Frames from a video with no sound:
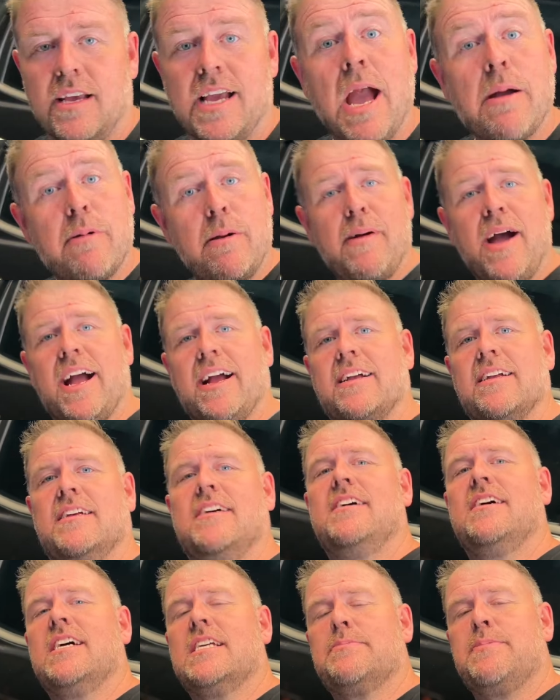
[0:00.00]
And we're back.
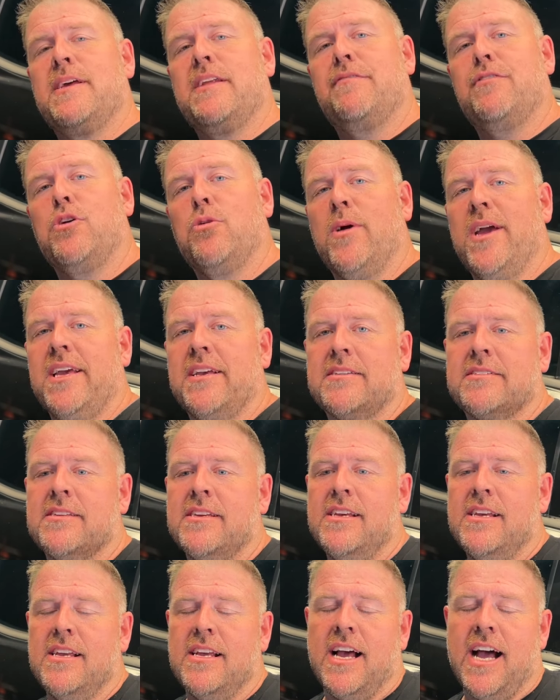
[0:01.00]
It's been a few weeks.
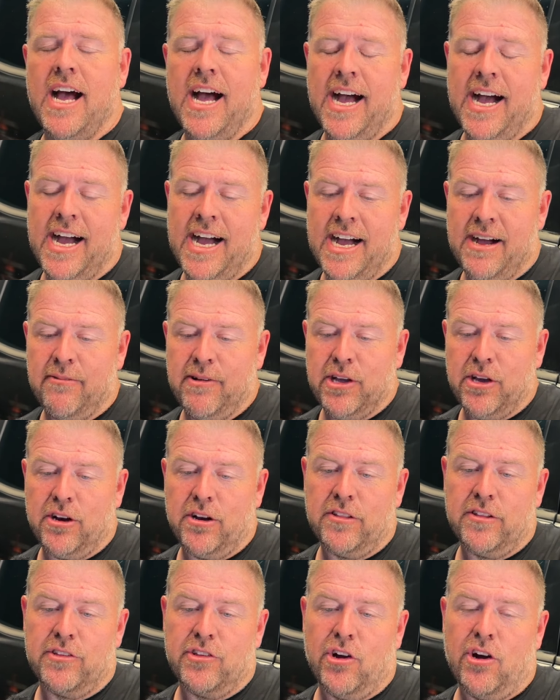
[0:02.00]
We got it
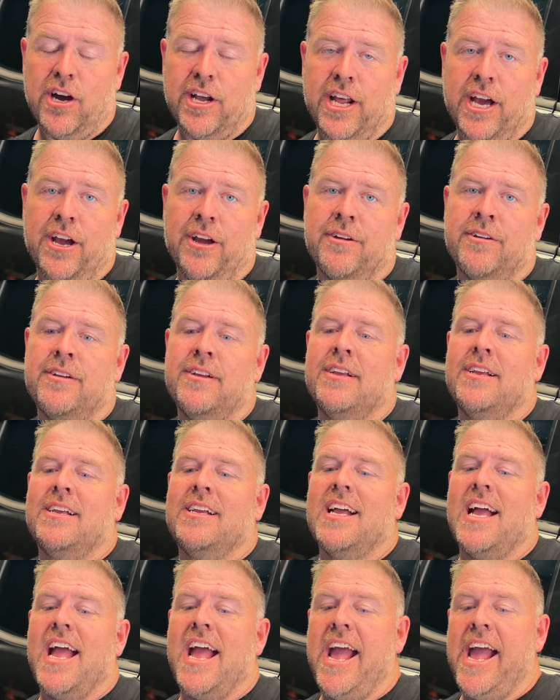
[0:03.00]
on the dyno
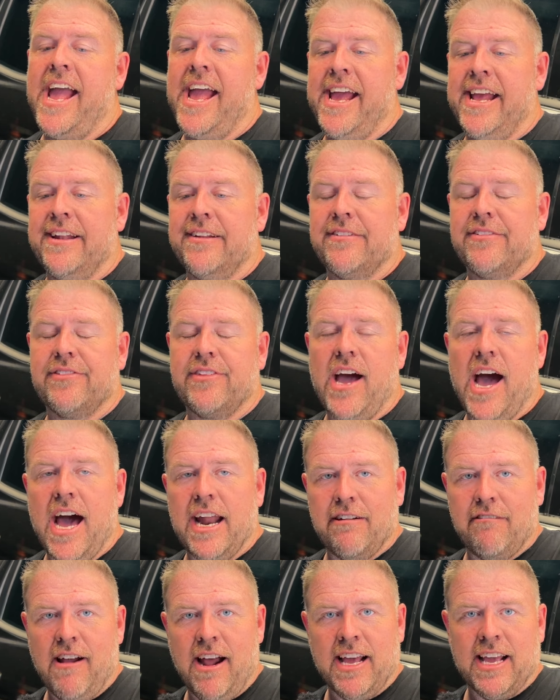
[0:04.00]
and
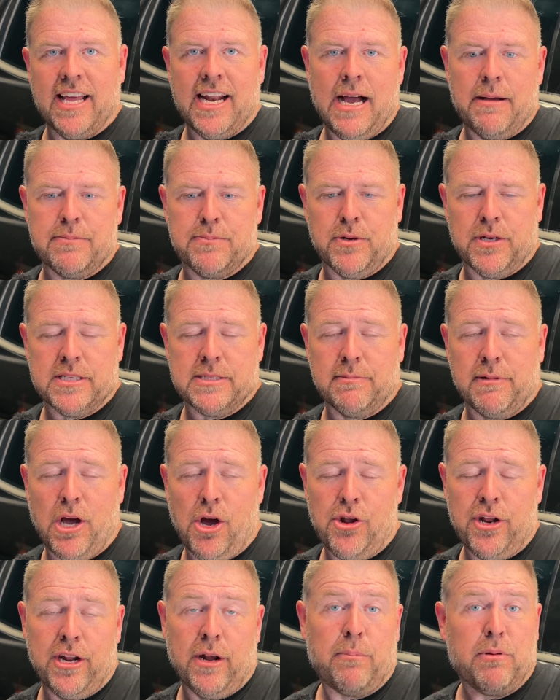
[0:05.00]
started running it up, putting some
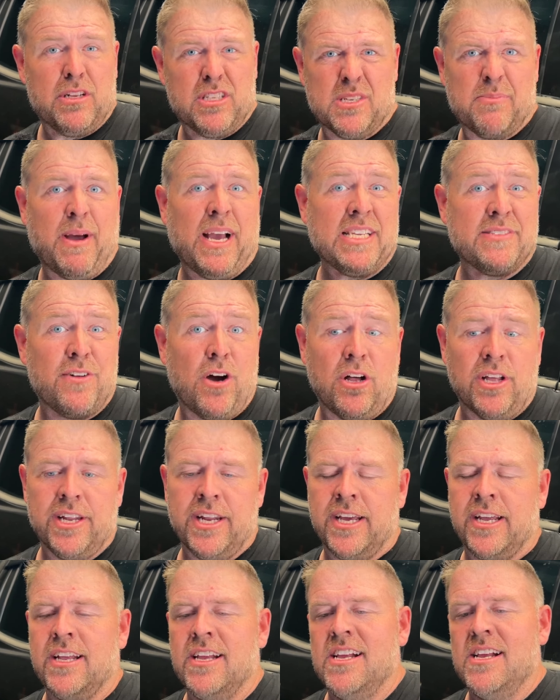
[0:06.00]
load in. I put this base file in
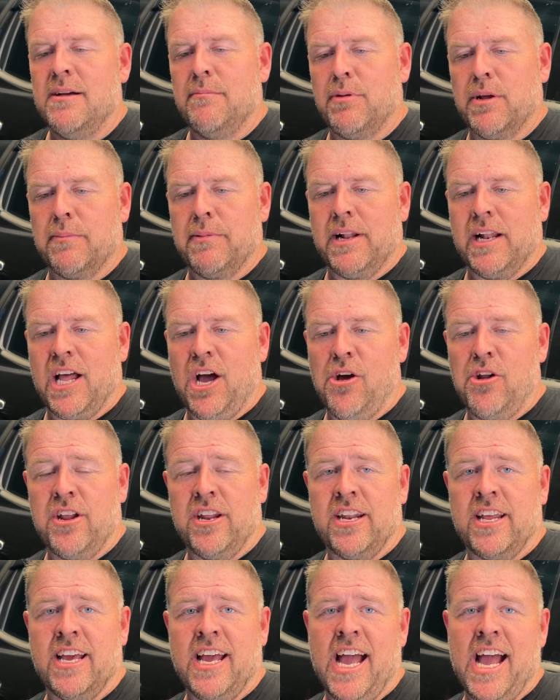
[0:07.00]
it, putting a bit of load
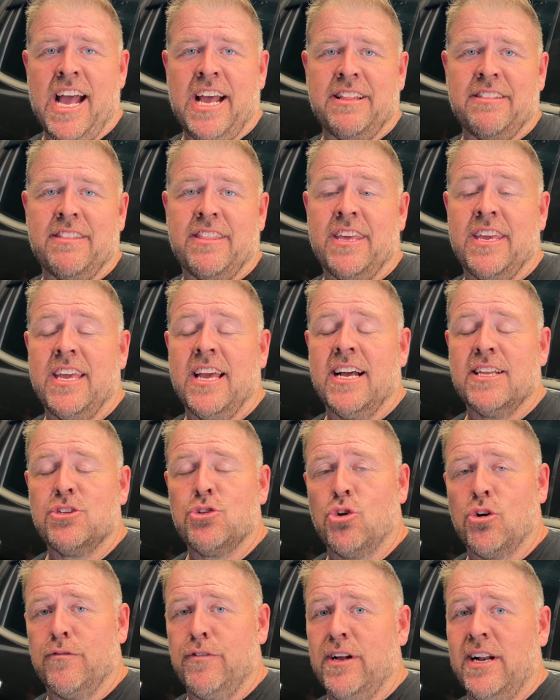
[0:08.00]
in it, and the
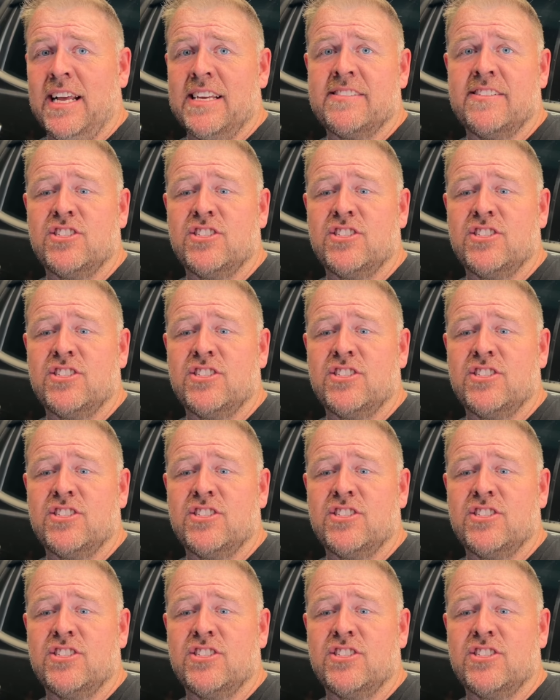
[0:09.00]
torque converter left the